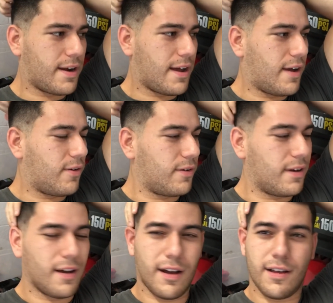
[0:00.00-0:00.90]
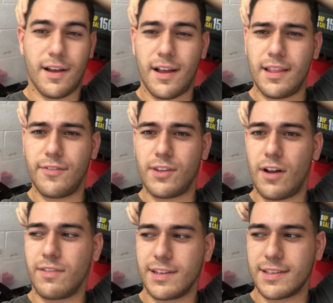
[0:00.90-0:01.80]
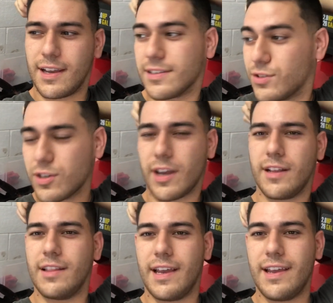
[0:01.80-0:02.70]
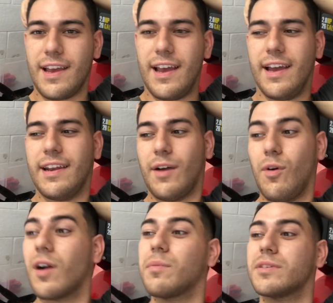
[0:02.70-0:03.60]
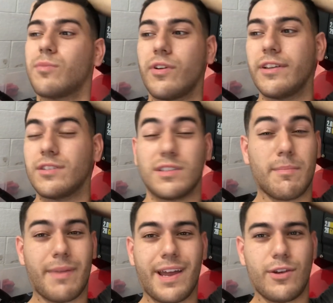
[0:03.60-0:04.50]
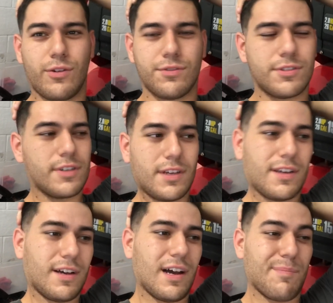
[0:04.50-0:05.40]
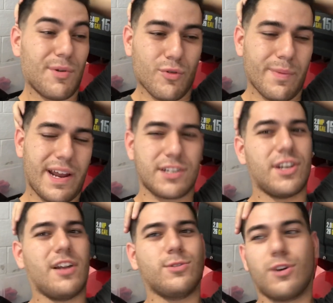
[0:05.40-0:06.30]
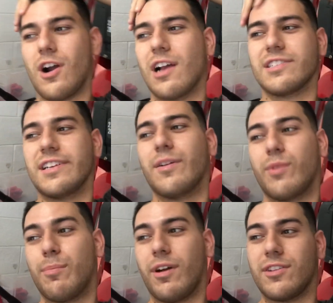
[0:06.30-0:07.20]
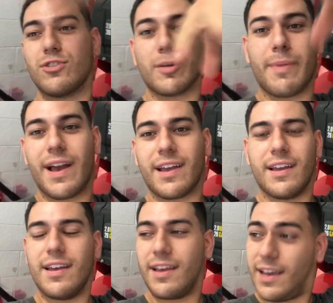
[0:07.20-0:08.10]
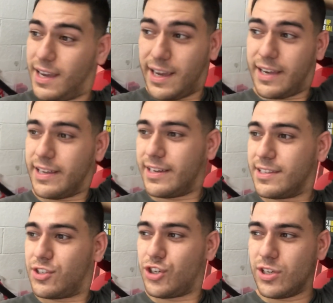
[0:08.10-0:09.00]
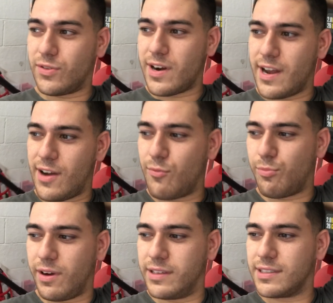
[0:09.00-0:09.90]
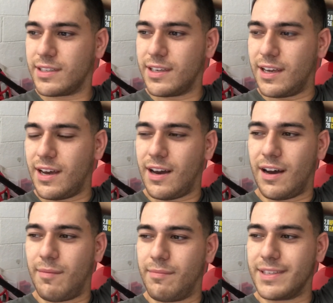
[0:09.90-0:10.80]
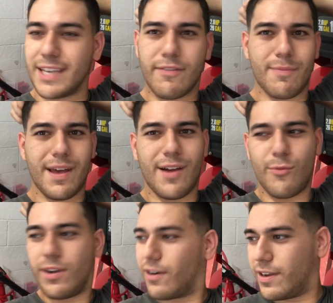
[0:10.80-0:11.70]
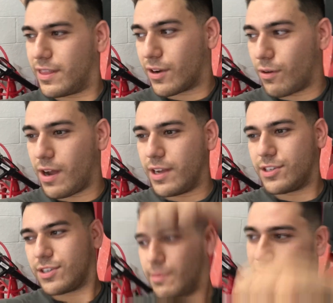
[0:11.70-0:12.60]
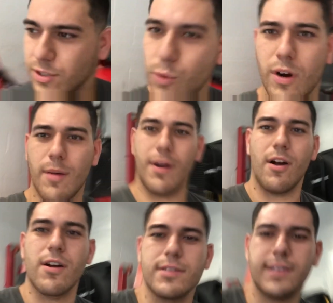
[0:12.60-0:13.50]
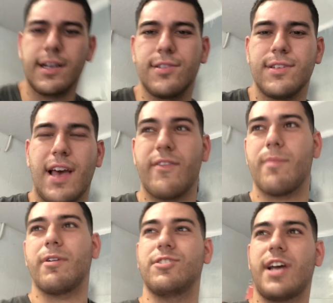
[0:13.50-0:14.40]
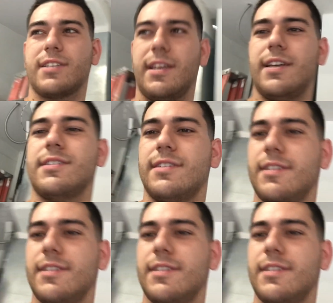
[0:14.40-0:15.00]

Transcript: now. I left off last night because it was kind of late, and I woke up this morning to some bad news. My roommate actually got into a car accident, and we brought the truck back, and it is chilling right now. But aside from that, we are in the garage, about to work on my RSX, have it up on jack stands.